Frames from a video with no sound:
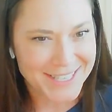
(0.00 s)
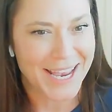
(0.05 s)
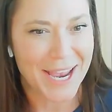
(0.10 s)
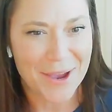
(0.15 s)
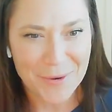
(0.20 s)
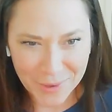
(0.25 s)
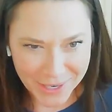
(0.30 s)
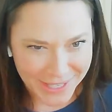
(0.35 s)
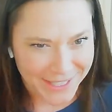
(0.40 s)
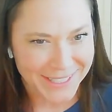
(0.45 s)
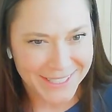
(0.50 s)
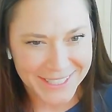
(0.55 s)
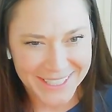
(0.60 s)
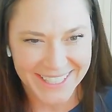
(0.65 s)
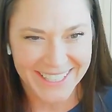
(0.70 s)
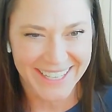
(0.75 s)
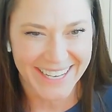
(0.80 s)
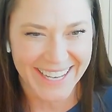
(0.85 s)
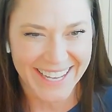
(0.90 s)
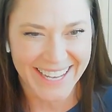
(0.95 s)
I will.
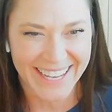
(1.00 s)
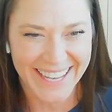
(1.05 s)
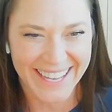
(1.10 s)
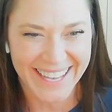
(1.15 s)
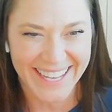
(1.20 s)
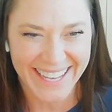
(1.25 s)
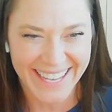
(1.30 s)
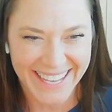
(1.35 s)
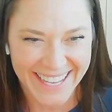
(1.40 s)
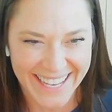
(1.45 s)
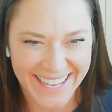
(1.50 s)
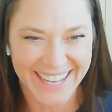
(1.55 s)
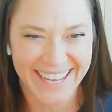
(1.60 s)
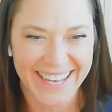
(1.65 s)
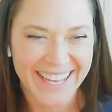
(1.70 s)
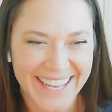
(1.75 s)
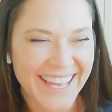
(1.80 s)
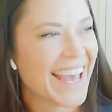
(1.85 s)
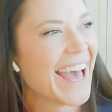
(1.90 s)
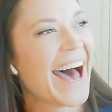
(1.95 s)

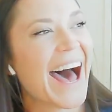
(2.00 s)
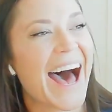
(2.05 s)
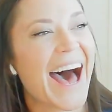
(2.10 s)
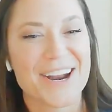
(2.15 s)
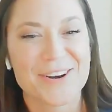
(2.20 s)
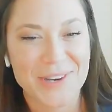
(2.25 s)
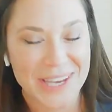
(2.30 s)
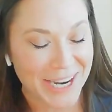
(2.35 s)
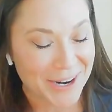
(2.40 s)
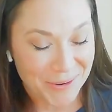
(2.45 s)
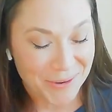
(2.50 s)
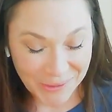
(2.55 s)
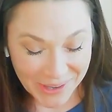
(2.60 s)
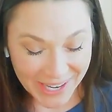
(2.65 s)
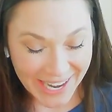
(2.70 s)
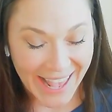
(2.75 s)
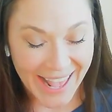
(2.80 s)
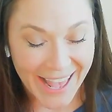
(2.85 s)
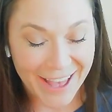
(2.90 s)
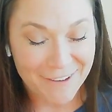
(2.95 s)
I don't care
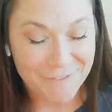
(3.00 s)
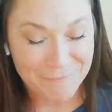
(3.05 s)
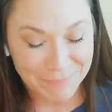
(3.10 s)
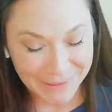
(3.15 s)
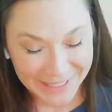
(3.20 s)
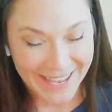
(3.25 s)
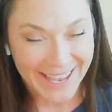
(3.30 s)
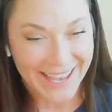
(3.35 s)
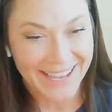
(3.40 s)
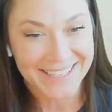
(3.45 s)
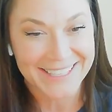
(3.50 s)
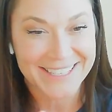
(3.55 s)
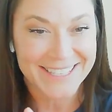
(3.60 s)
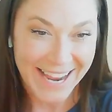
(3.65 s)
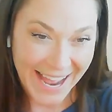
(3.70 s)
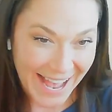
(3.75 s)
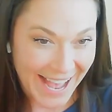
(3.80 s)
what I have planned.